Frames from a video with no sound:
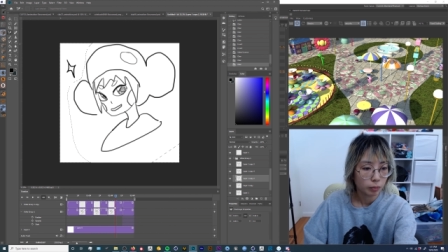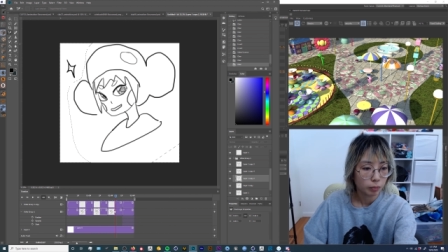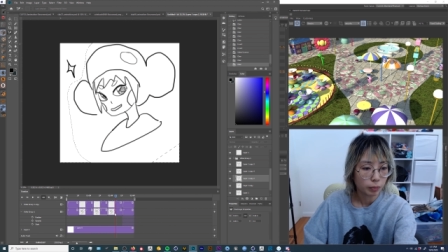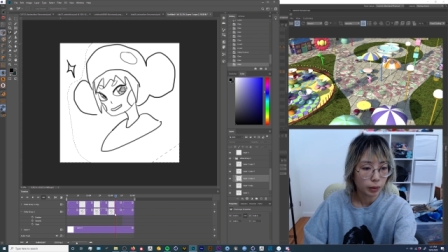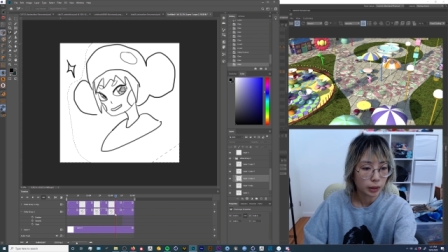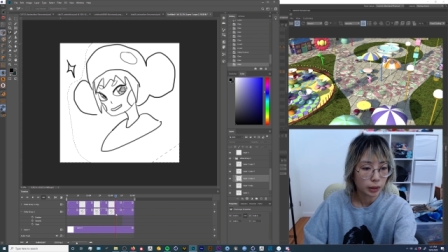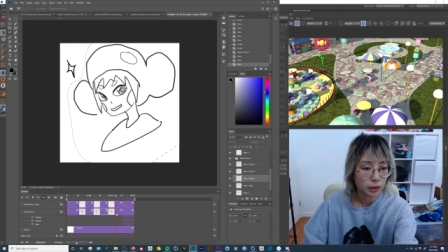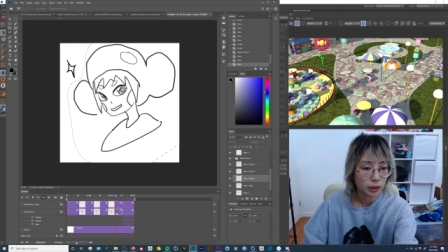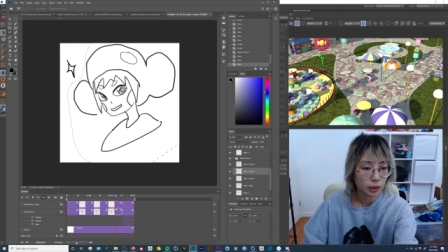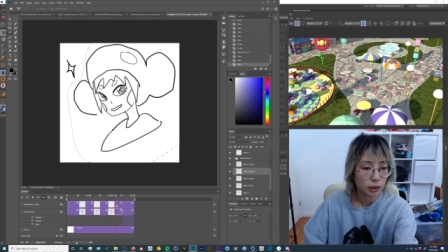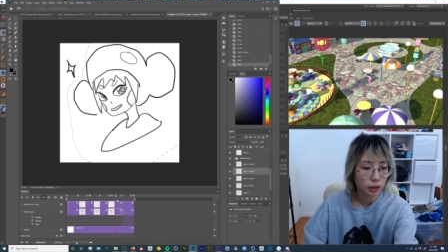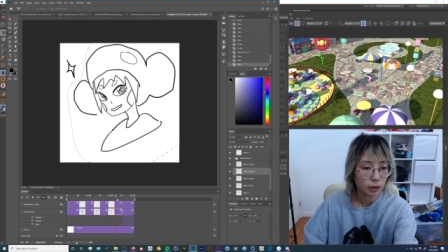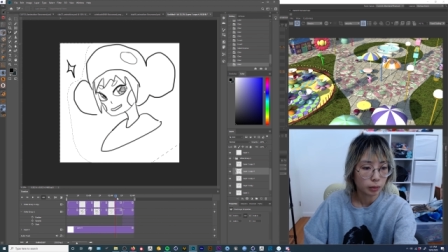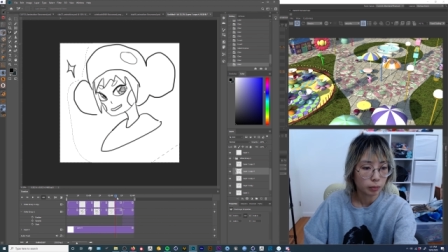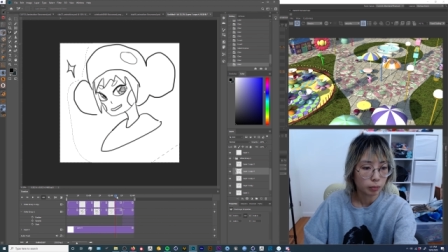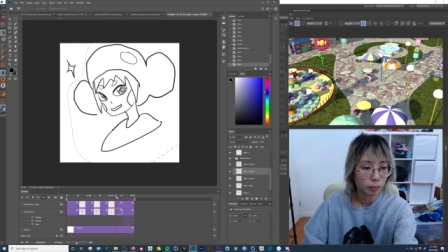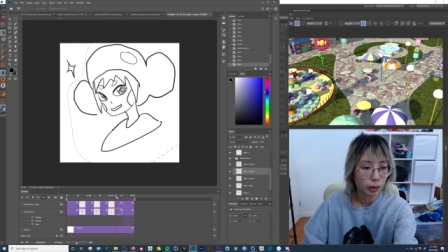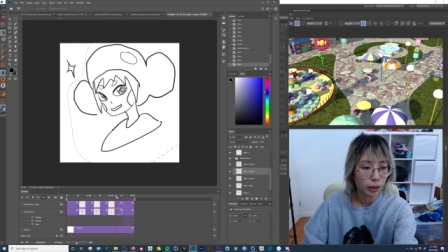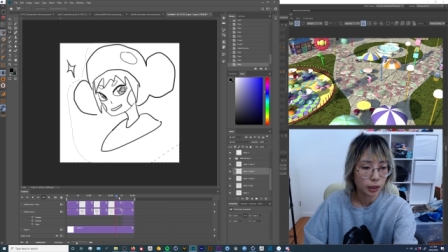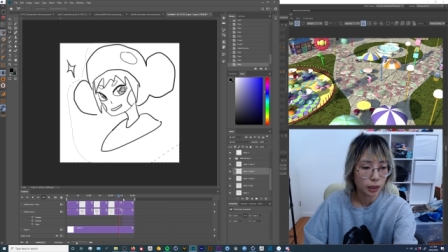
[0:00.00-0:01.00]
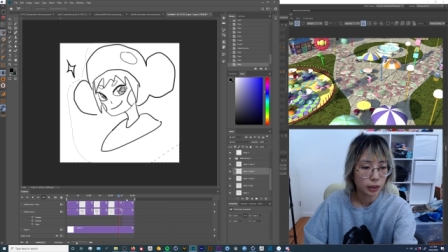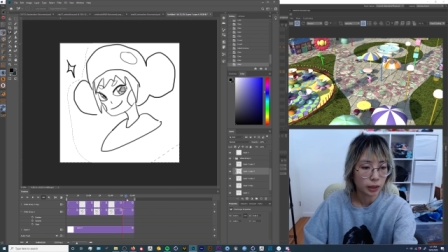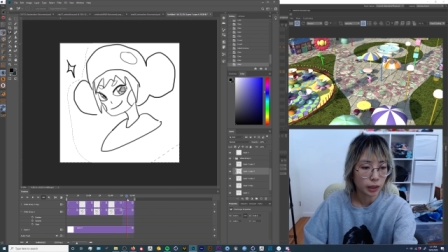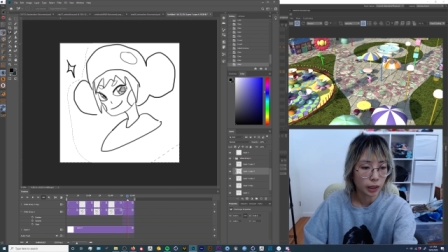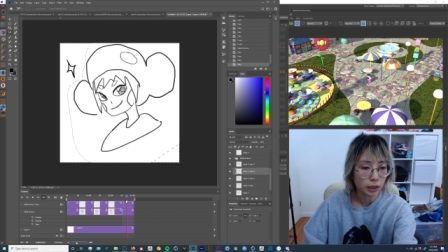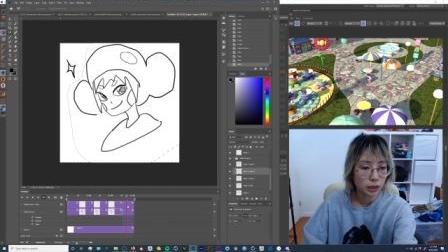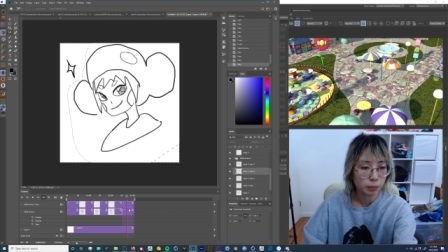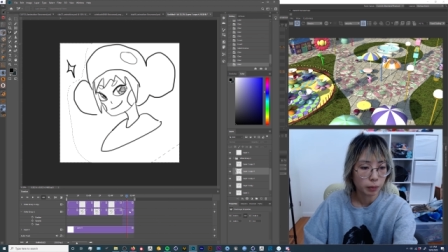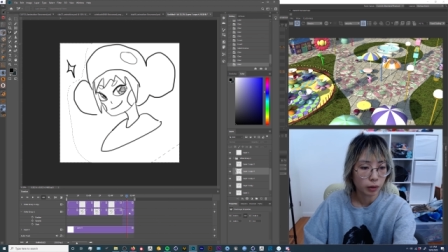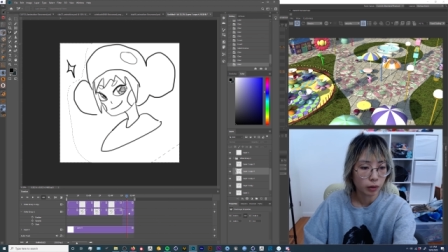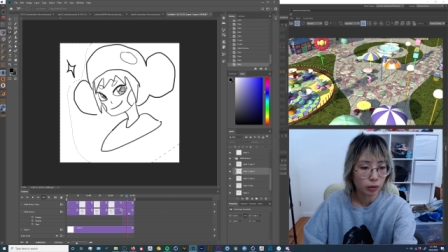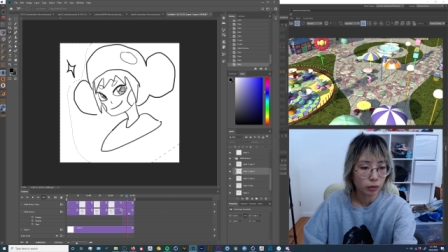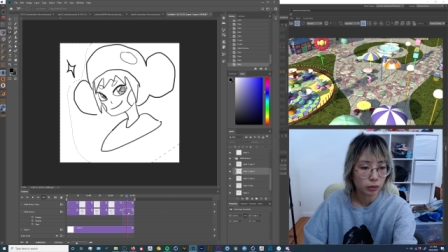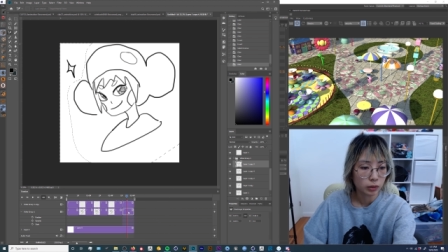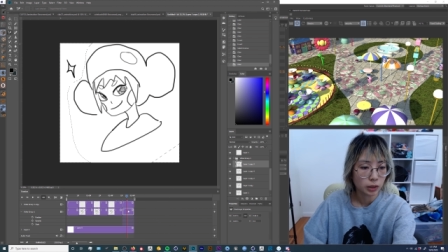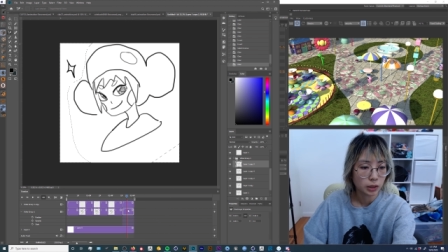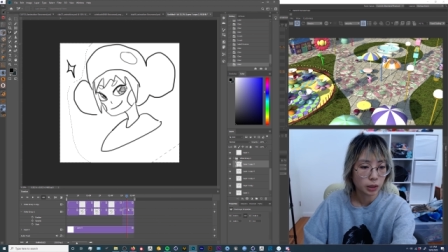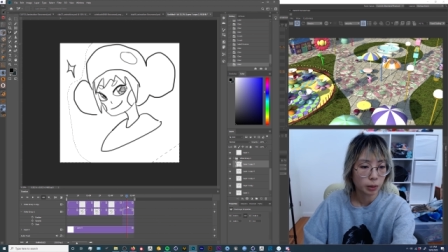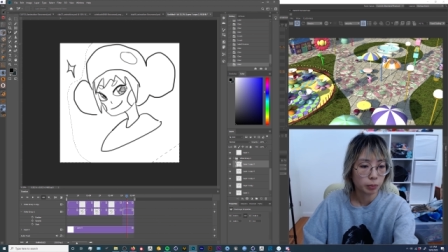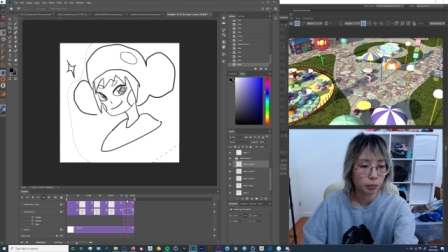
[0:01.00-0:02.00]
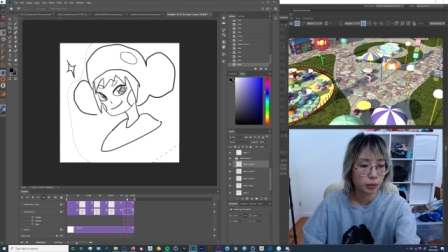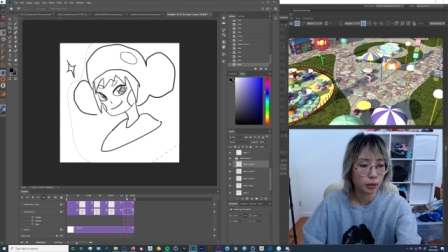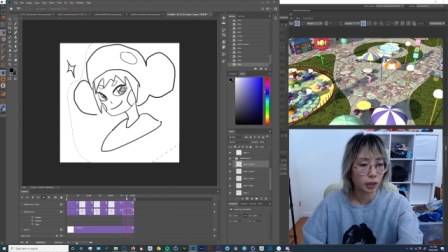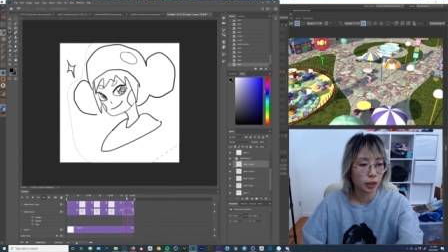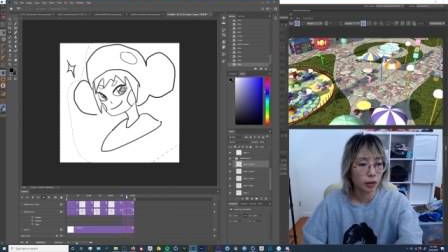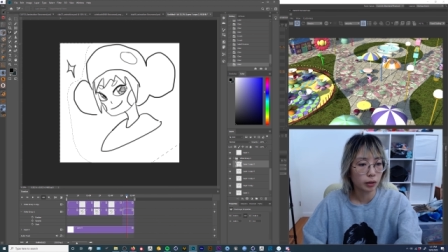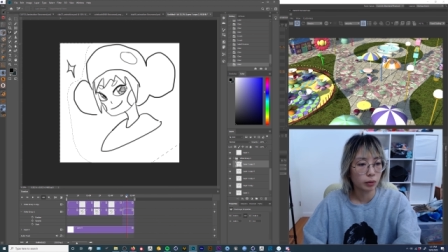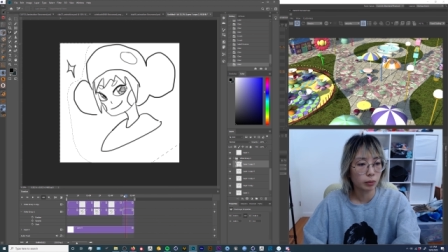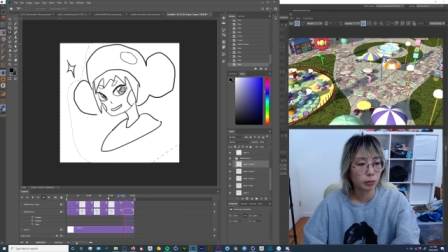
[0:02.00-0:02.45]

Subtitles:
basically making that sparkle on a separate layer,